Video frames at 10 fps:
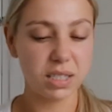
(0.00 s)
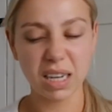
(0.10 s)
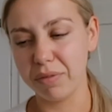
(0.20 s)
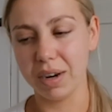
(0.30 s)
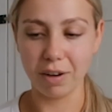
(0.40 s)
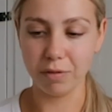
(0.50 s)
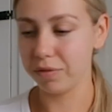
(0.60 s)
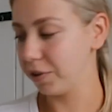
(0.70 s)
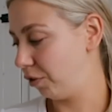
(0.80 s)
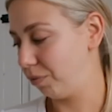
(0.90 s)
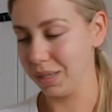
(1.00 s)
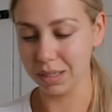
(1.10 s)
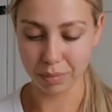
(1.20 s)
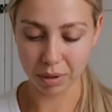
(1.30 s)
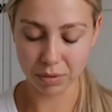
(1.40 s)
definitely have enough
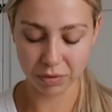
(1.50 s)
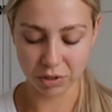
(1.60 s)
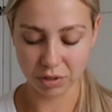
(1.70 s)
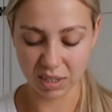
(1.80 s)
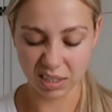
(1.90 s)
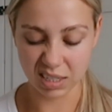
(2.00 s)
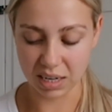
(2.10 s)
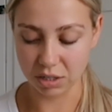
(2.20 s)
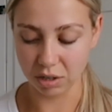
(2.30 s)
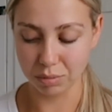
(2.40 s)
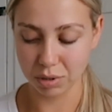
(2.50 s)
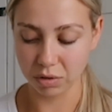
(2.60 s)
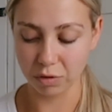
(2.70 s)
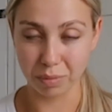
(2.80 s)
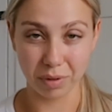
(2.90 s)
bits and bobs for just like daytime
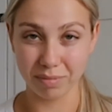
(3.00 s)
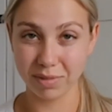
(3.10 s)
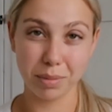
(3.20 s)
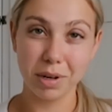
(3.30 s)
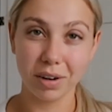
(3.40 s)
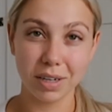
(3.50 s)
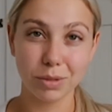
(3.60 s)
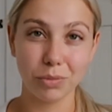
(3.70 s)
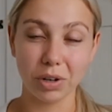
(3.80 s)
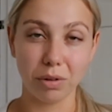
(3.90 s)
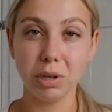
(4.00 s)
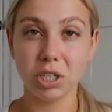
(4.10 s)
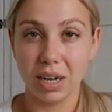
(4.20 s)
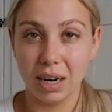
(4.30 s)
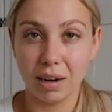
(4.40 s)
stuff but to be honest we're gonna be
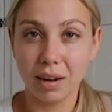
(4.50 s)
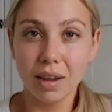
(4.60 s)
chilling